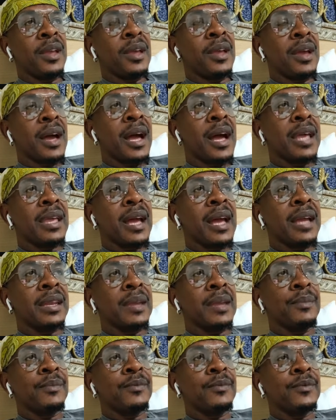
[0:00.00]
I hear
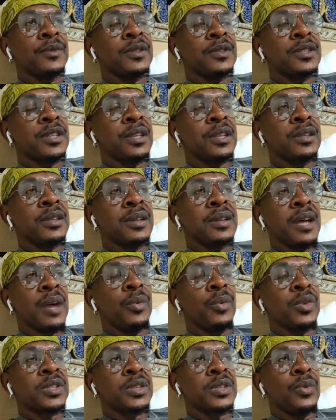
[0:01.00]
them sit and we
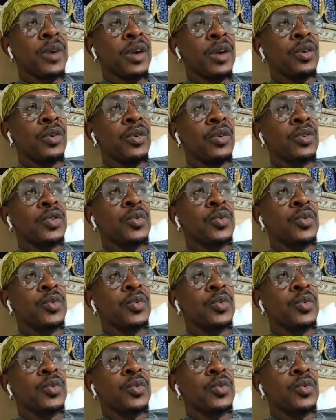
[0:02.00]
say we are going to go to